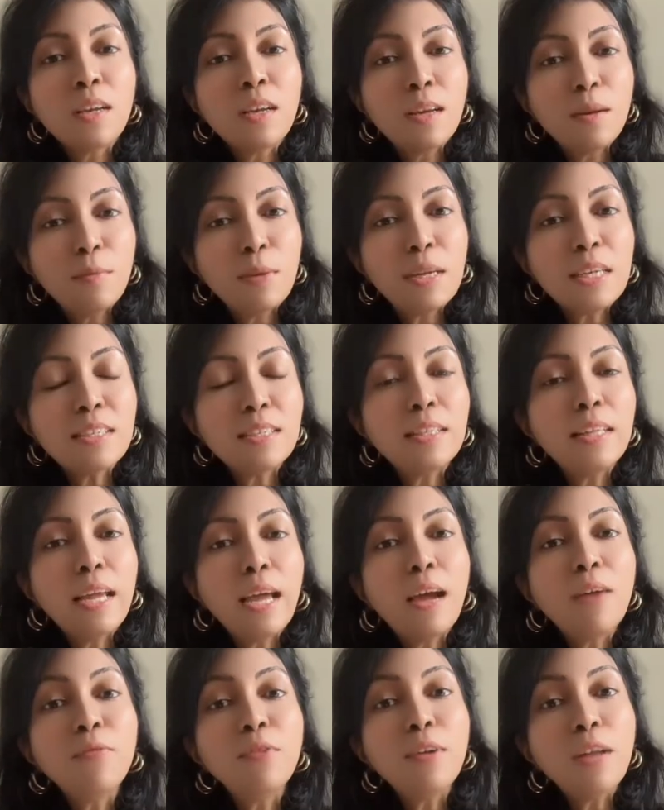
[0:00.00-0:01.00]
because they
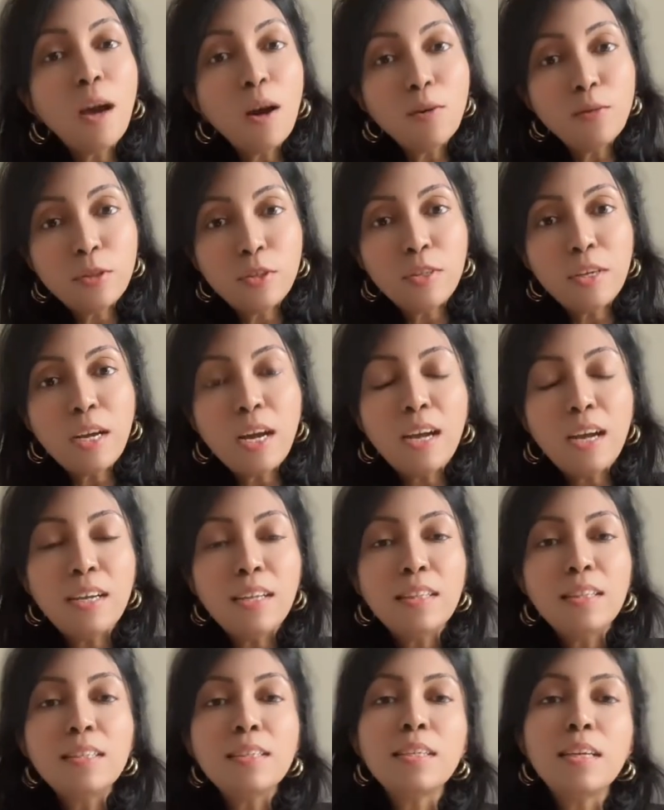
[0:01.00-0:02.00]
have doubts
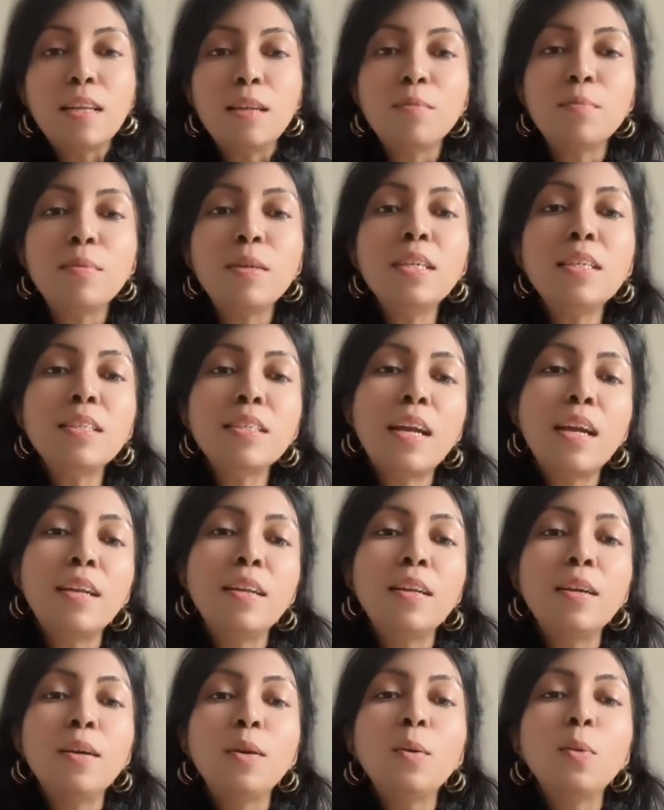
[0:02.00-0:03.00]
regarding the syllabus
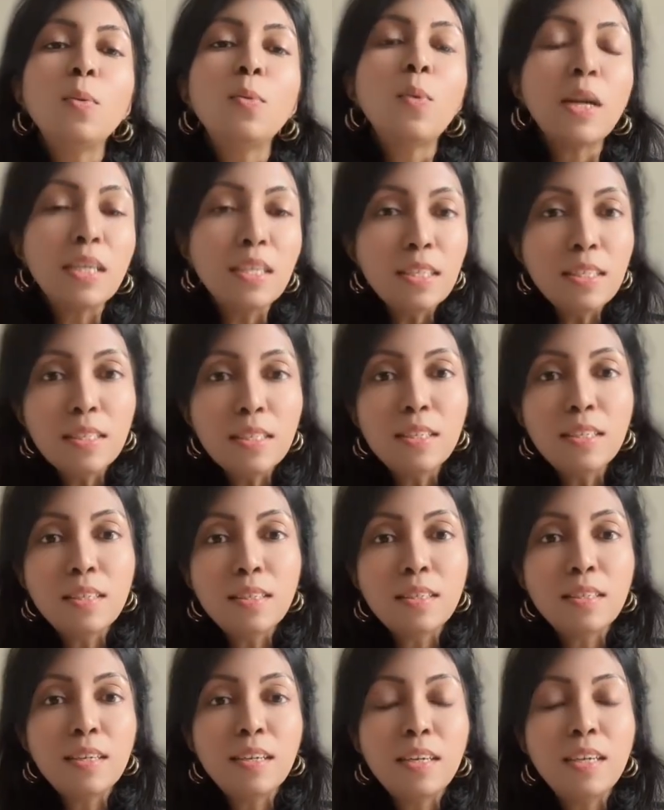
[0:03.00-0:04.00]
and what is
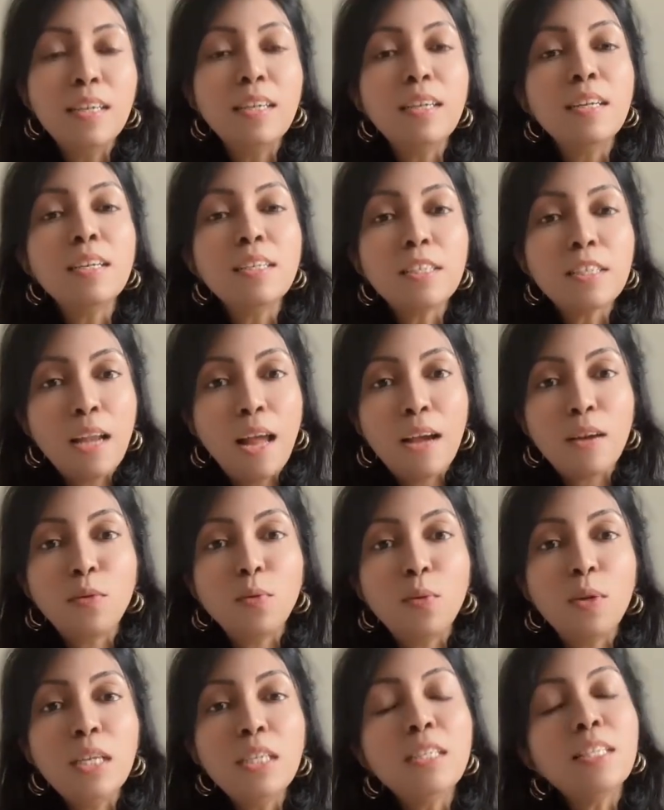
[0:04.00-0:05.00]
this English
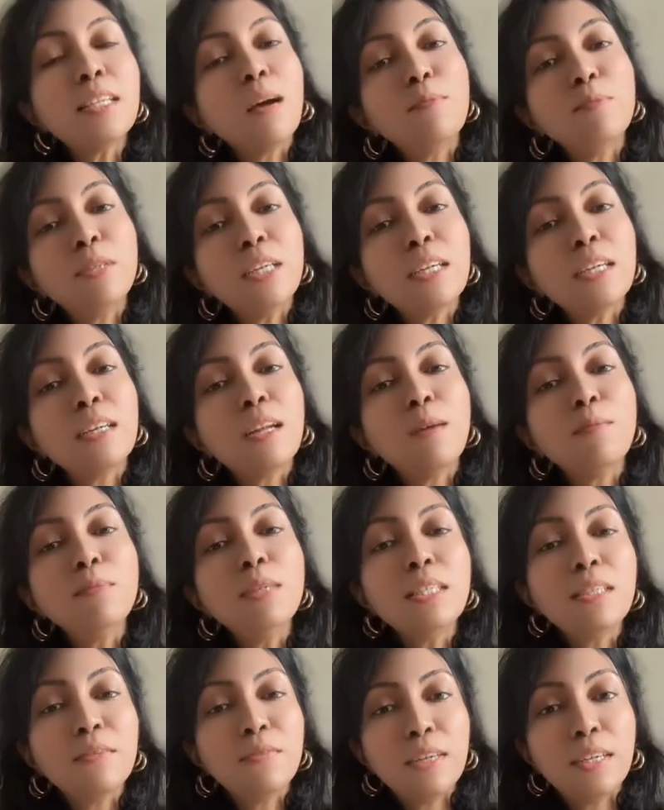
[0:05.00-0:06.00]
language subject number
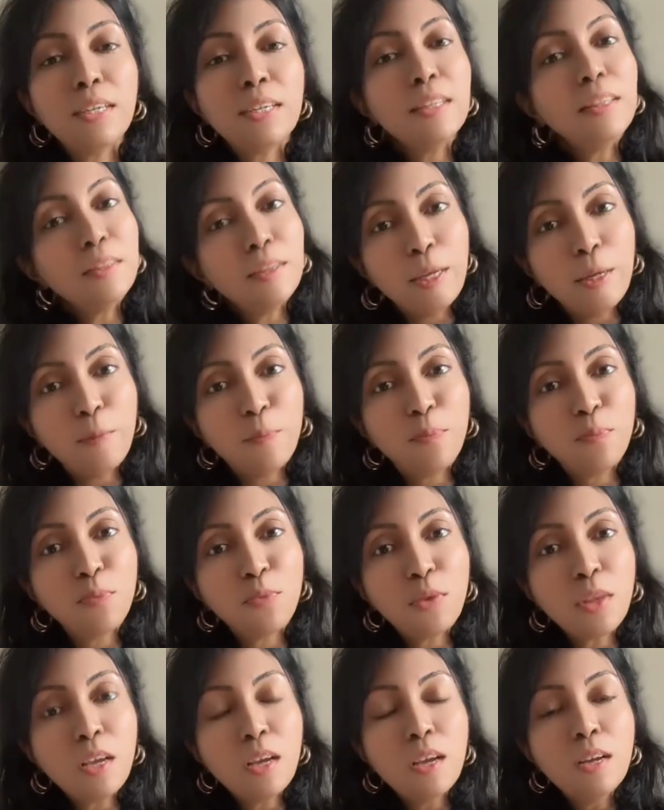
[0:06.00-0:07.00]
73.
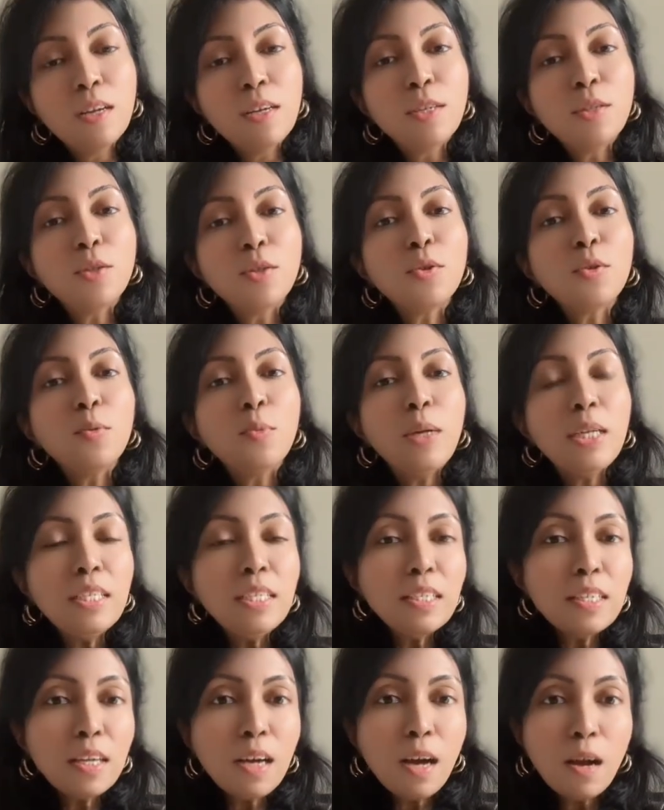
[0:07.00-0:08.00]
So when
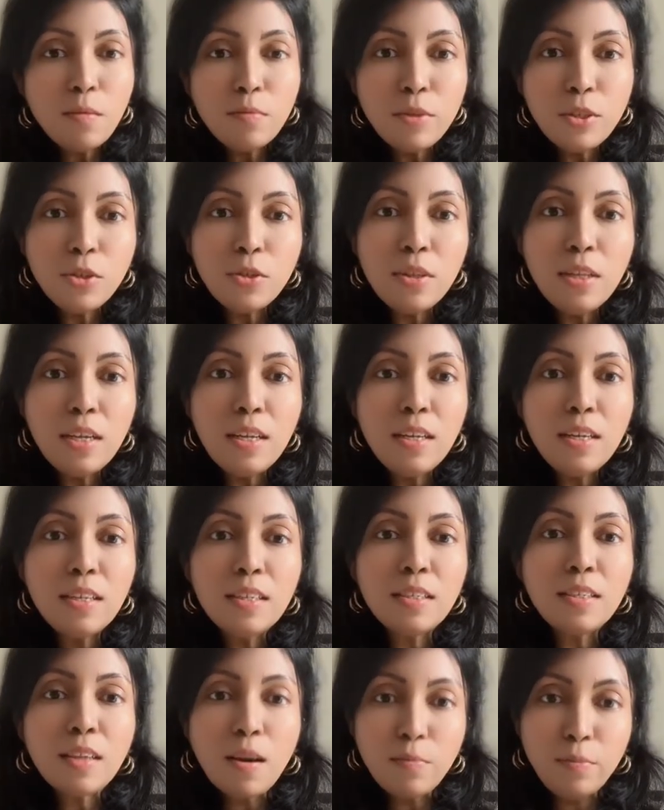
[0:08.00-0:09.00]
it comes to the
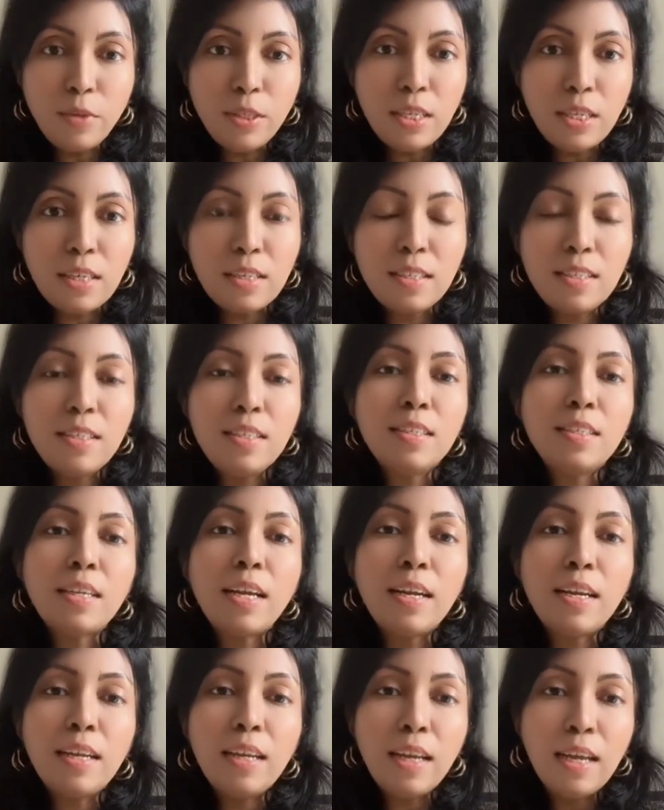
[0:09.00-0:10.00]
subject, this is
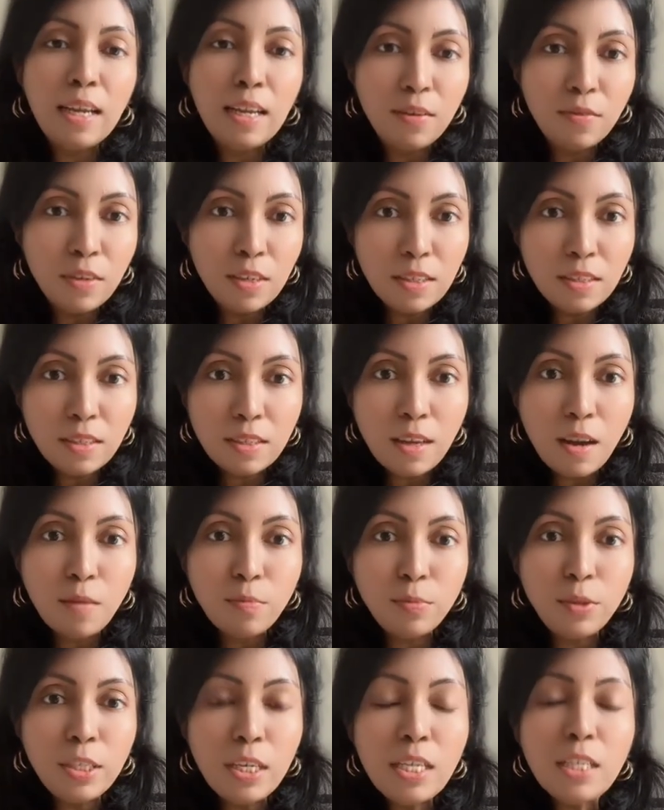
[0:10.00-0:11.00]
an A-level
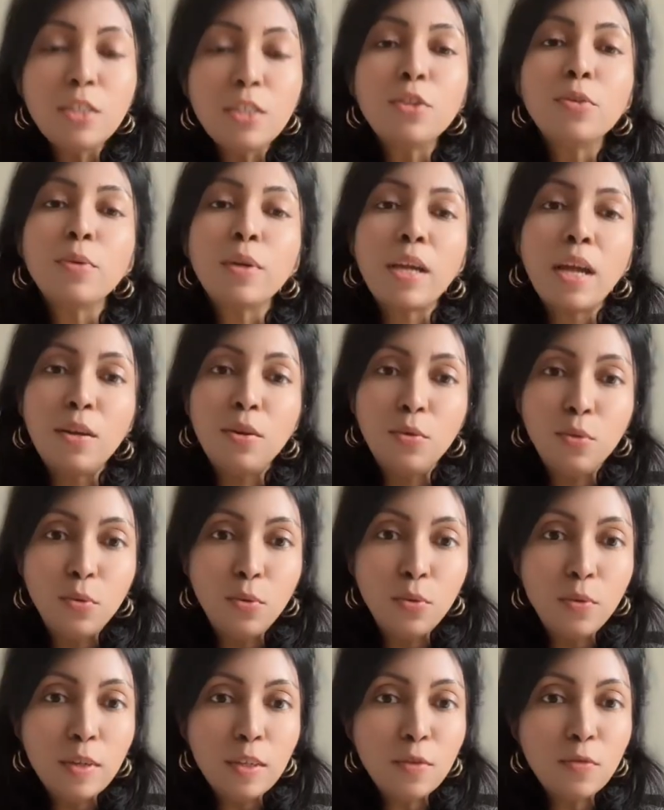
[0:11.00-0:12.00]
subject. You can
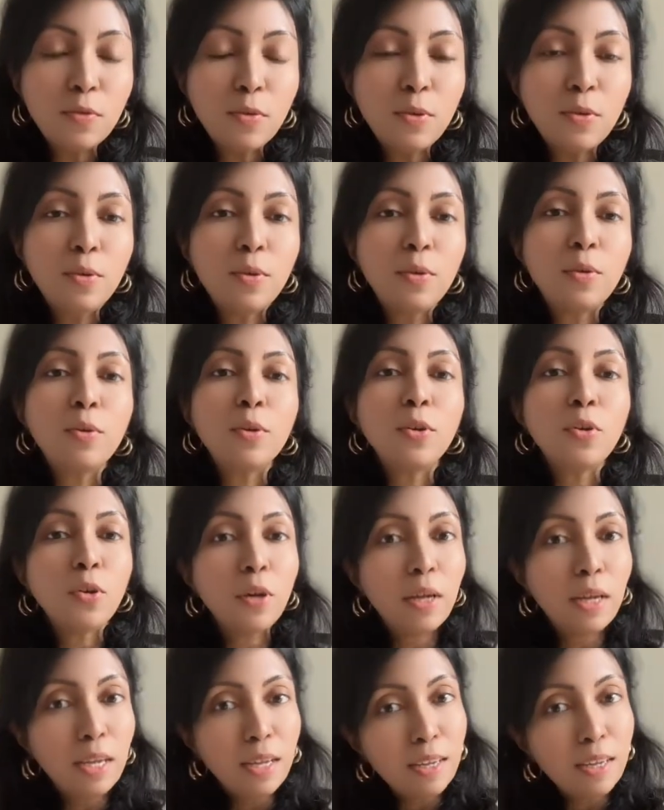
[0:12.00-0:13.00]
do it for your
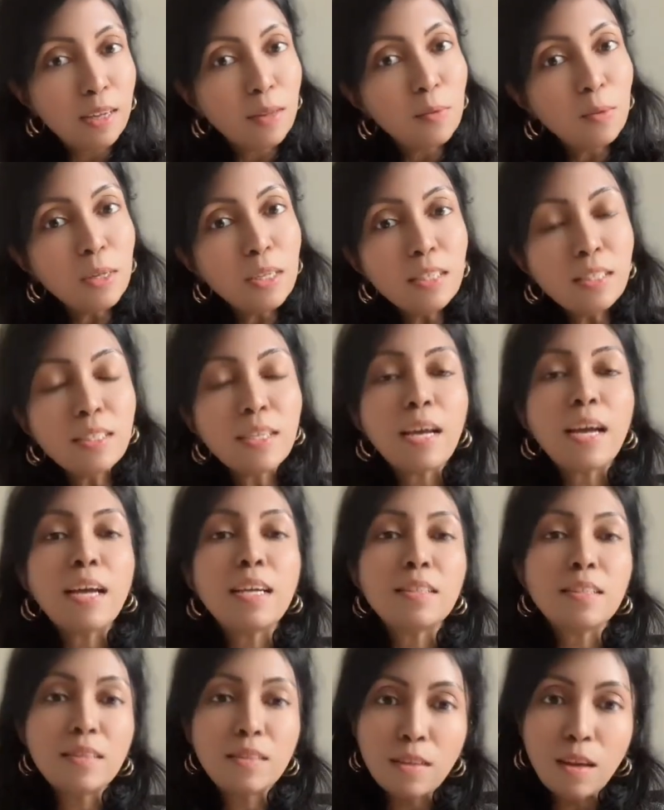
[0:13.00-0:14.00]
A-levels
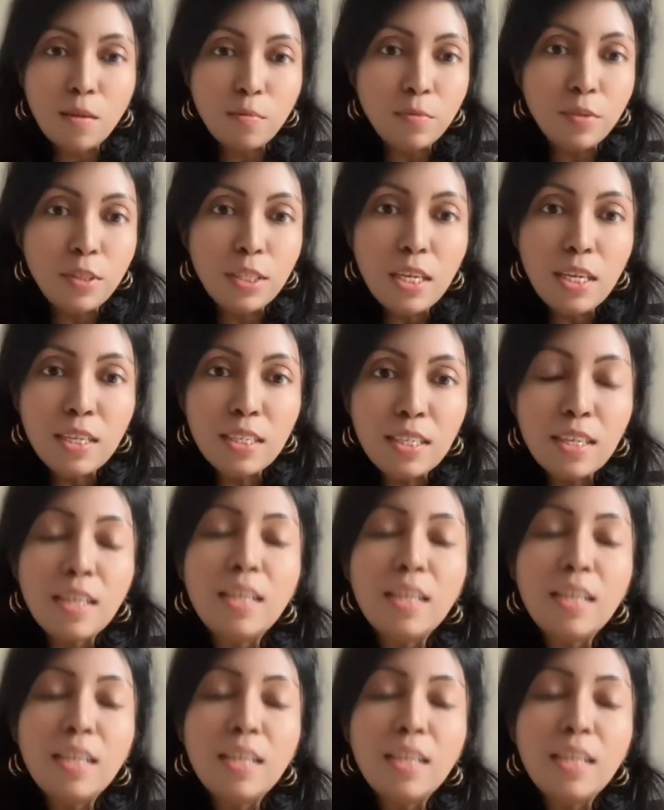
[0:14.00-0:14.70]
as a subject,